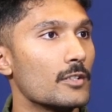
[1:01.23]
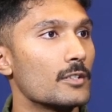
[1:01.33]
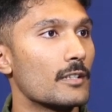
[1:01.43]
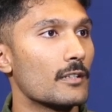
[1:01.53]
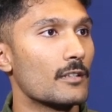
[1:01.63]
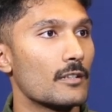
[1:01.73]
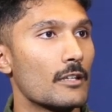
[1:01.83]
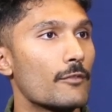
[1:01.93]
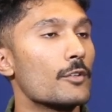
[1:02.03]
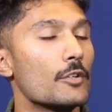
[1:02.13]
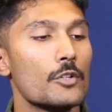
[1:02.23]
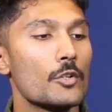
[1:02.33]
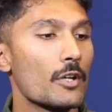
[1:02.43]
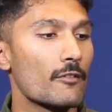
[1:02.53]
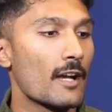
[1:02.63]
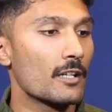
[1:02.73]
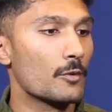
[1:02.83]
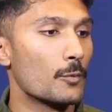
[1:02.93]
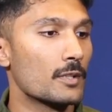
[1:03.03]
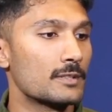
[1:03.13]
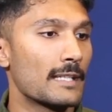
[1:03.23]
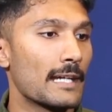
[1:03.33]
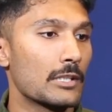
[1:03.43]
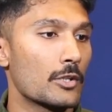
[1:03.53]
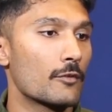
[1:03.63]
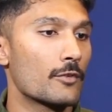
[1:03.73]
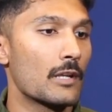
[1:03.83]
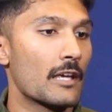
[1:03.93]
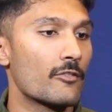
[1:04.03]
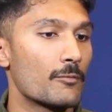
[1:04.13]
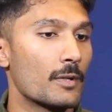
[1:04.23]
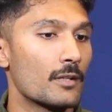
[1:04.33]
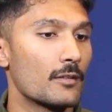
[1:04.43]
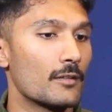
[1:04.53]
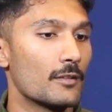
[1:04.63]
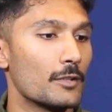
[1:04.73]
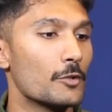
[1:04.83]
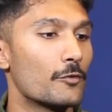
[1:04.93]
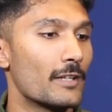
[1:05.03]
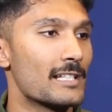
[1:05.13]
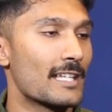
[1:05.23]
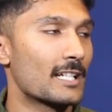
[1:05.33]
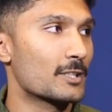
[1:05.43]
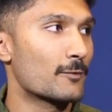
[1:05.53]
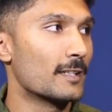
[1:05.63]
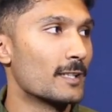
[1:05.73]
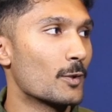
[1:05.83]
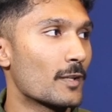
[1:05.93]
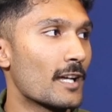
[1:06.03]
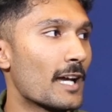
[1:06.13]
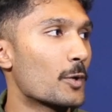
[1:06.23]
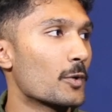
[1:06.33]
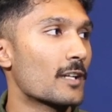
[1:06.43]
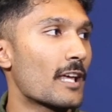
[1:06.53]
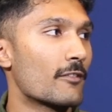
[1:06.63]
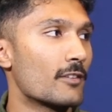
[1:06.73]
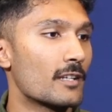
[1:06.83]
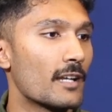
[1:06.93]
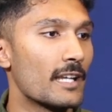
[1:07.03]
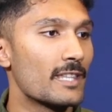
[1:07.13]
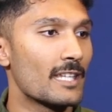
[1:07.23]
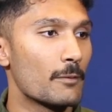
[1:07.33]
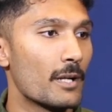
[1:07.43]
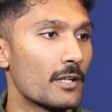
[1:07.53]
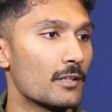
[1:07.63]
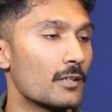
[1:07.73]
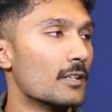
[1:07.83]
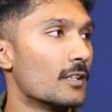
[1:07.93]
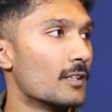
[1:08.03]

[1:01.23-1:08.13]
you, if you you could have had the worst decathlon of your life, but you feel satisfied that okay, I couldn't have done anything better